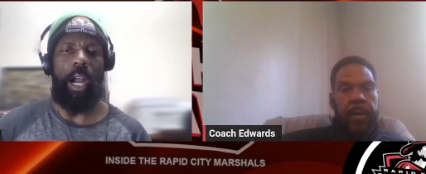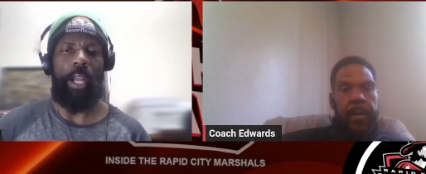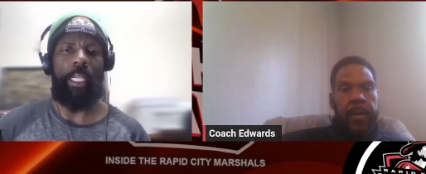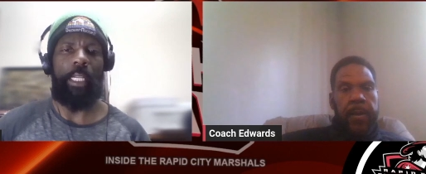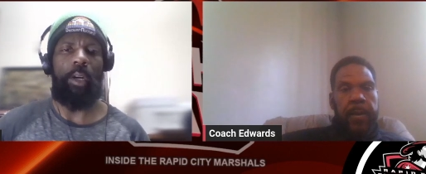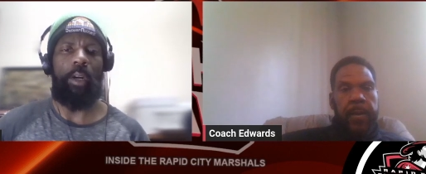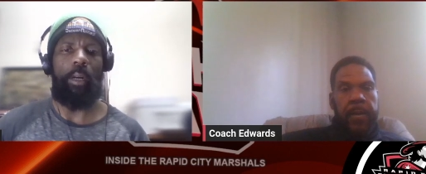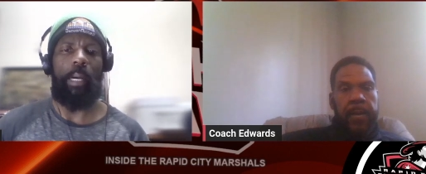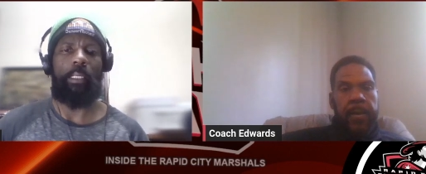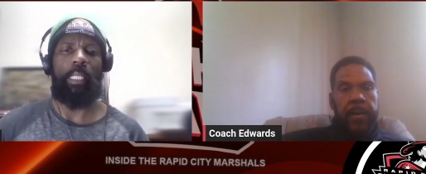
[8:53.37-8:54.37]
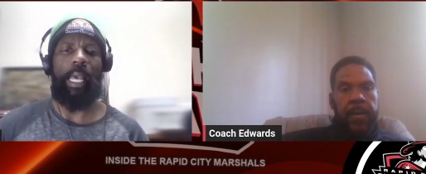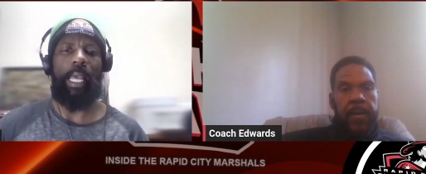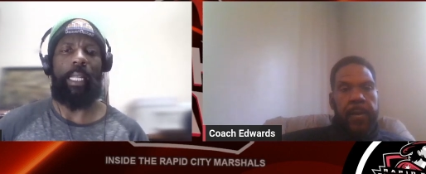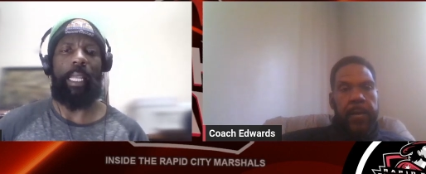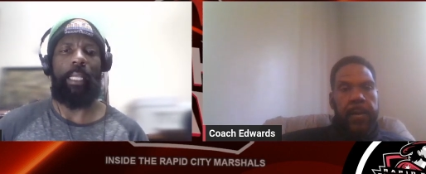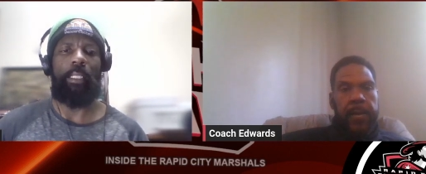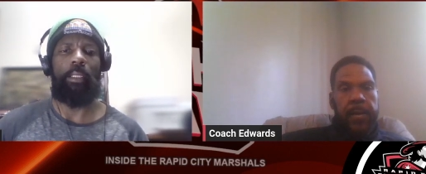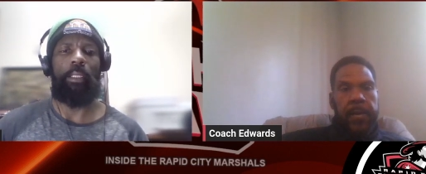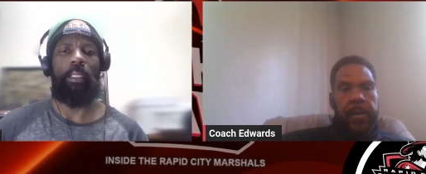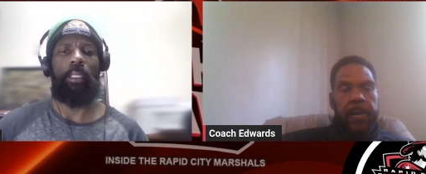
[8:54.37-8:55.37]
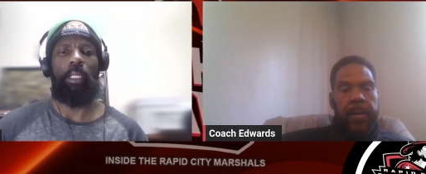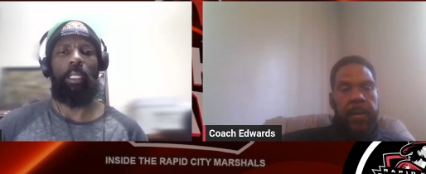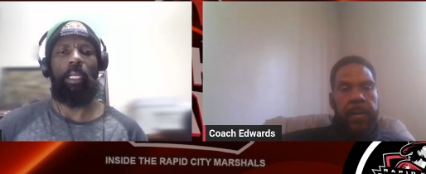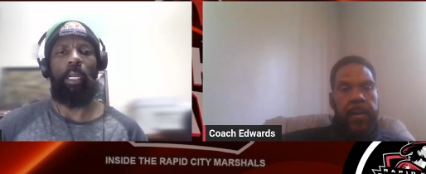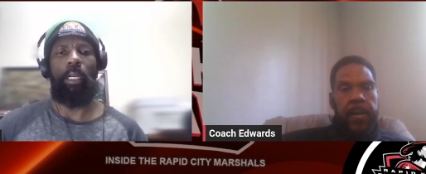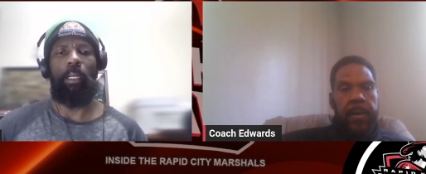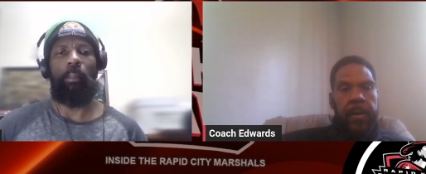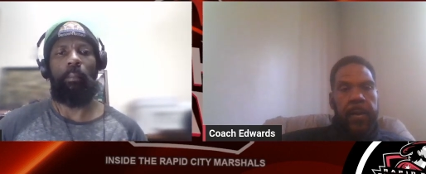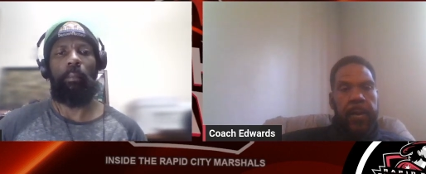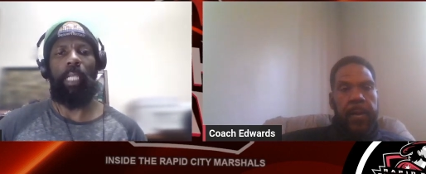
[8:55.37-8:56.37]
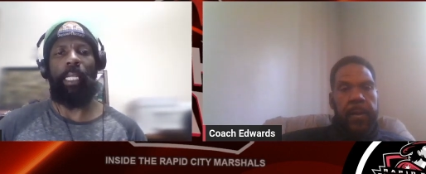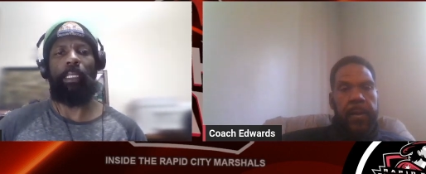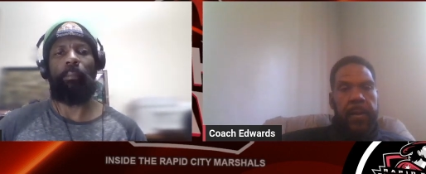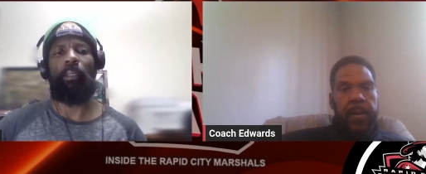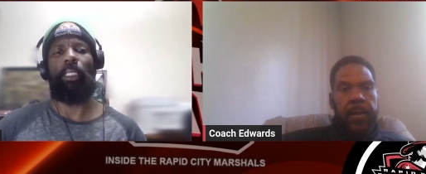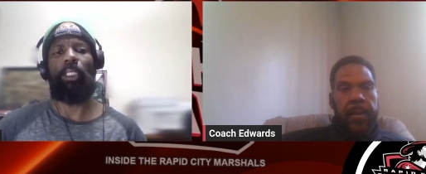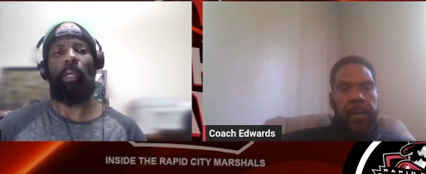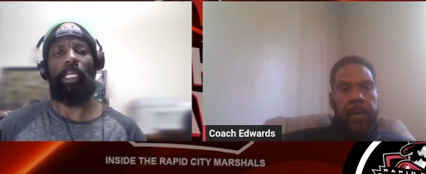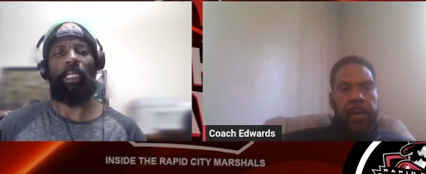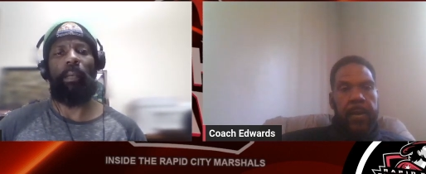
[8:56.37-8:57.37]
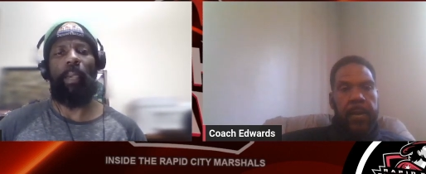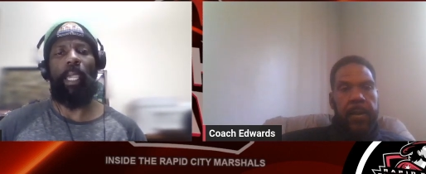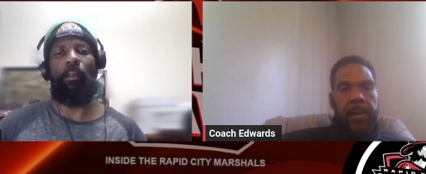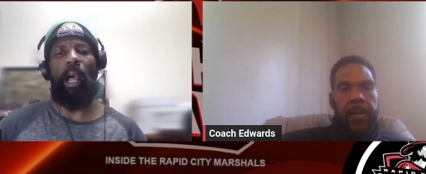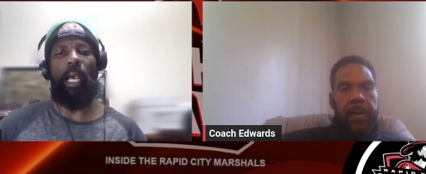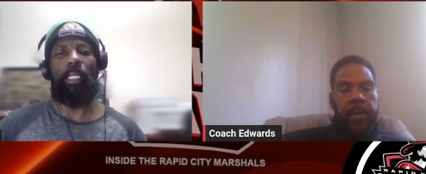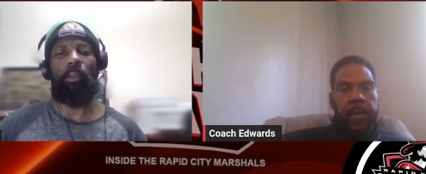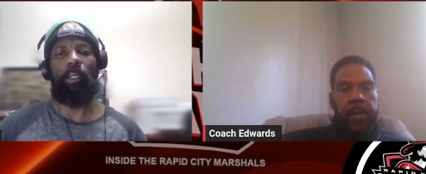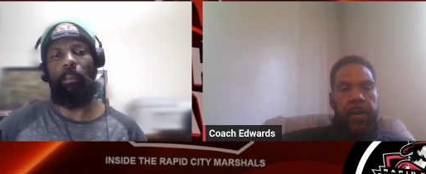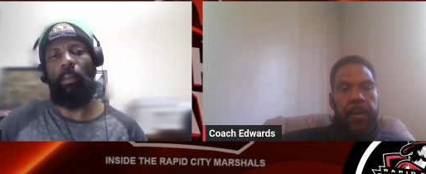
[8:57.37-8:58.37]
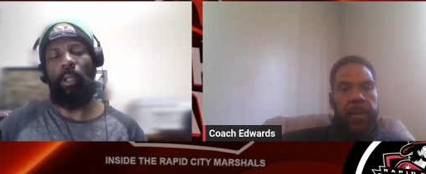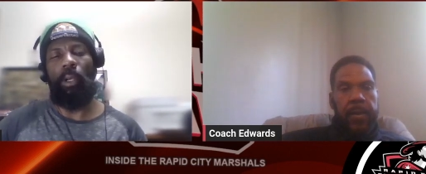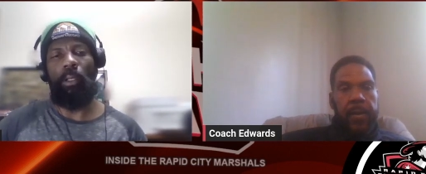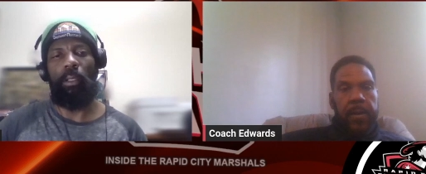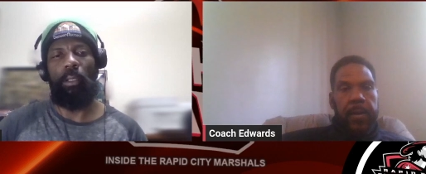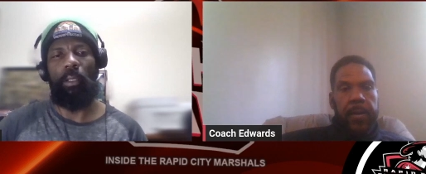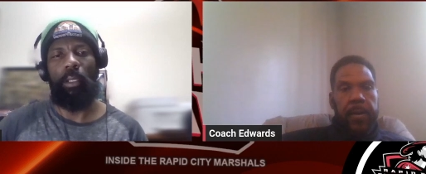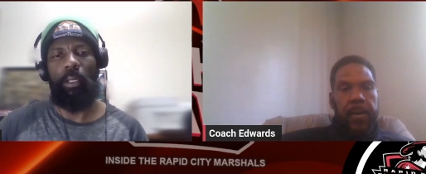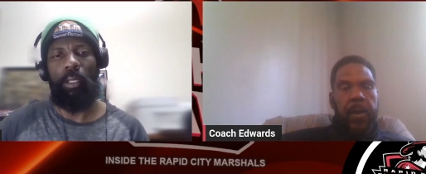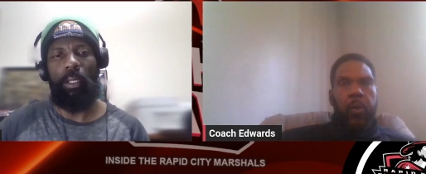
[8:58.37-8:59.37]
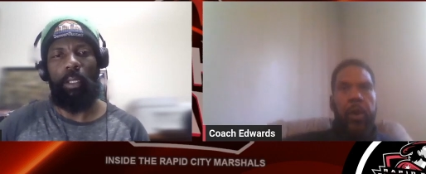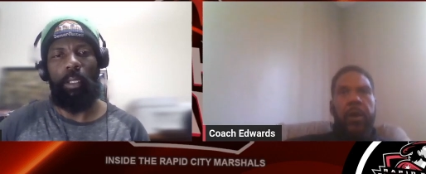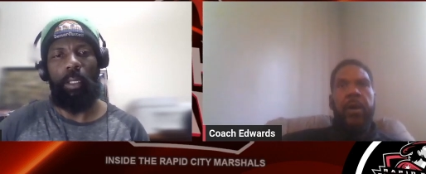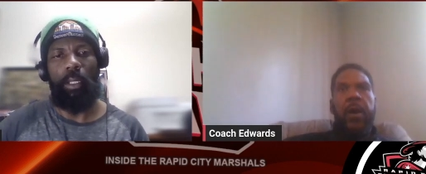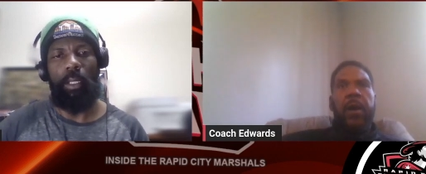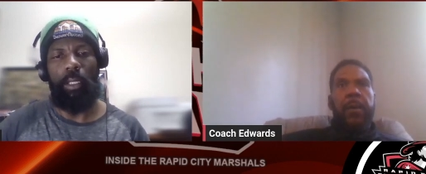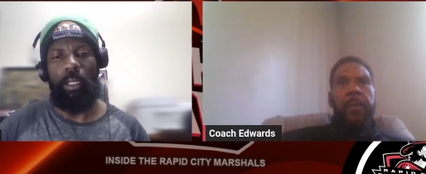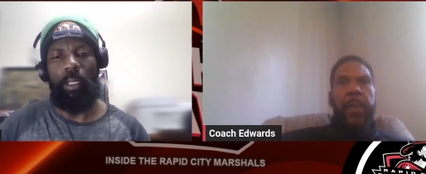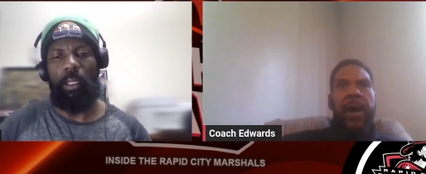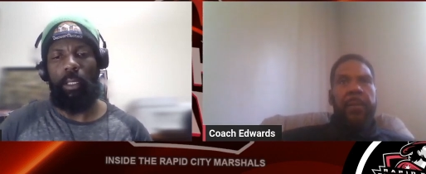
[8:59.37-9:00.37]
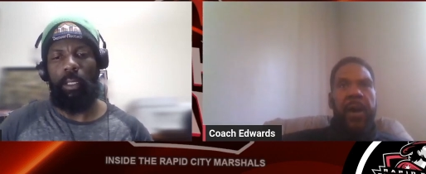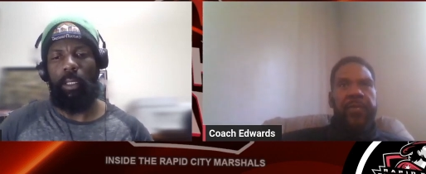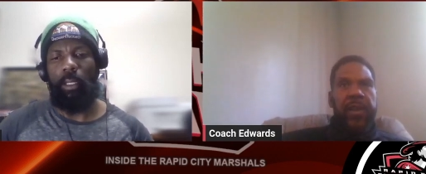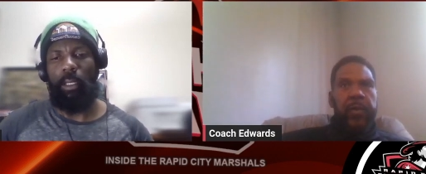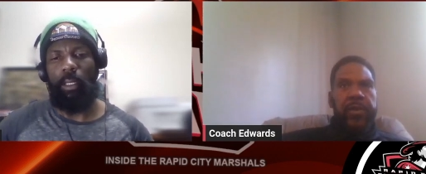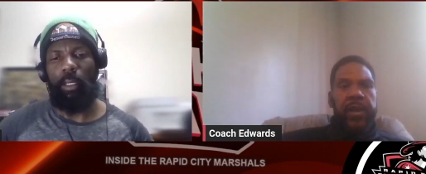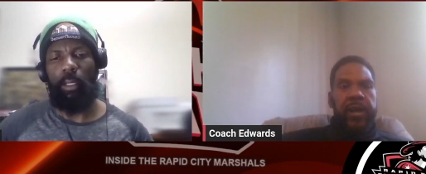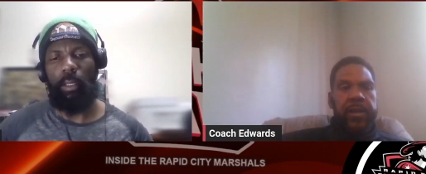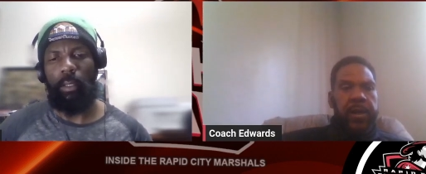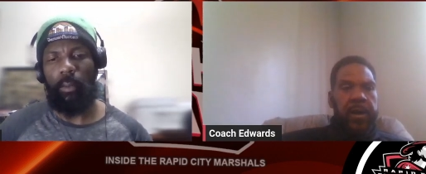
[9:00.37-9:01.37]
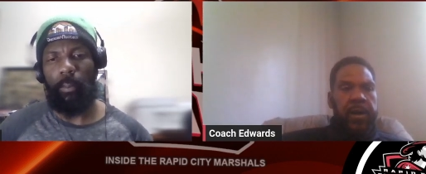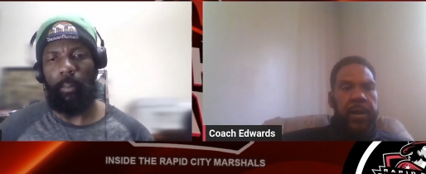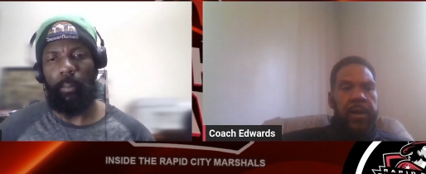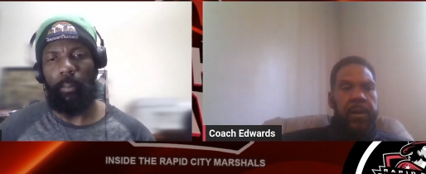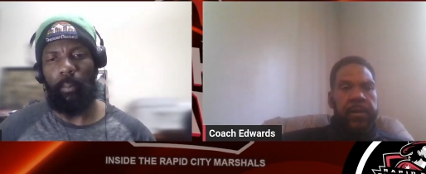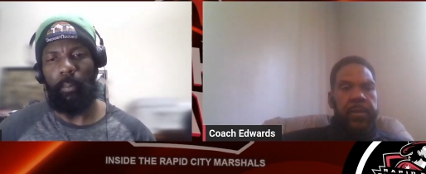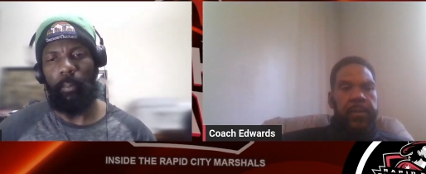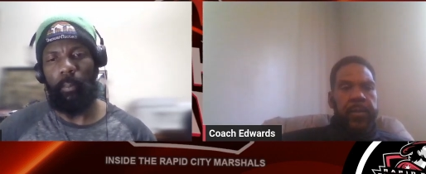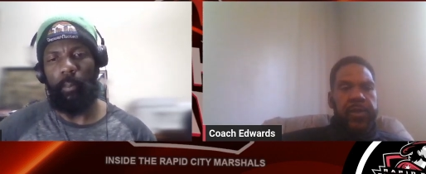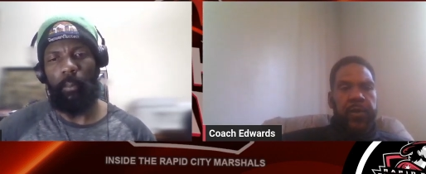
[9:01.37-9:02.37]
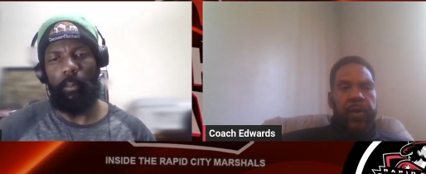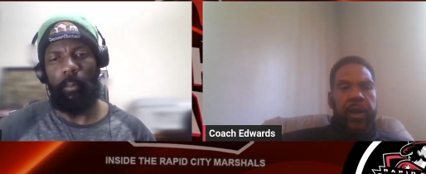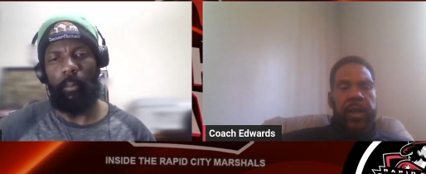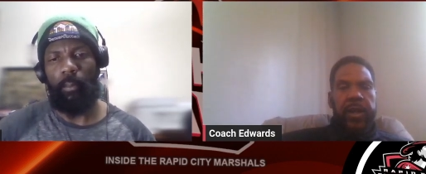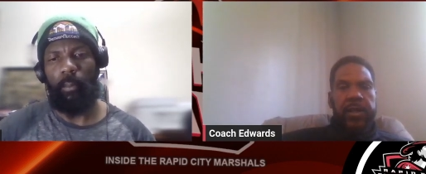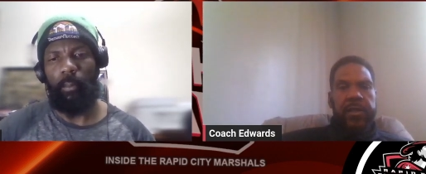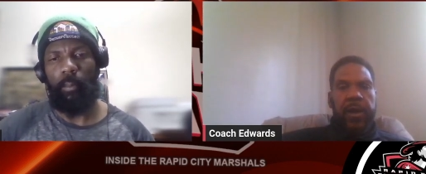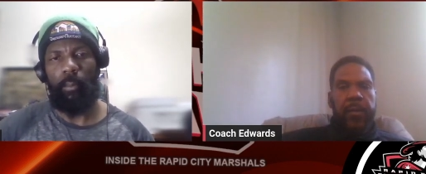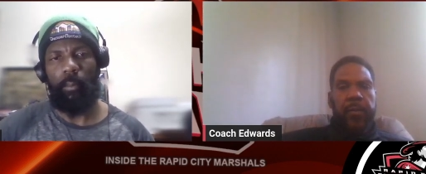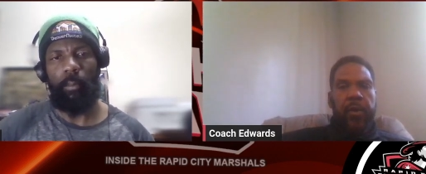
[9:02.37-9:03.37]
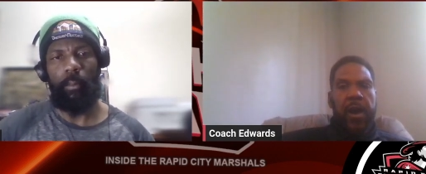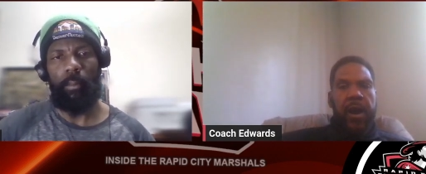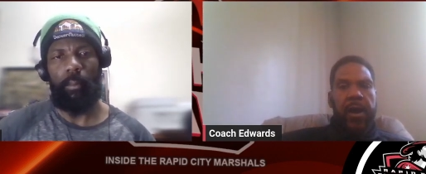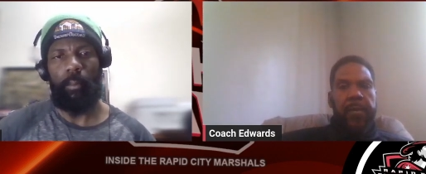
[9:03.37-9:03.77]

Speaker 1: are you going to go about that and handle? um kind of some situations that may arise with you know
Speaker 2: well my, my thing with that uh mr green is prior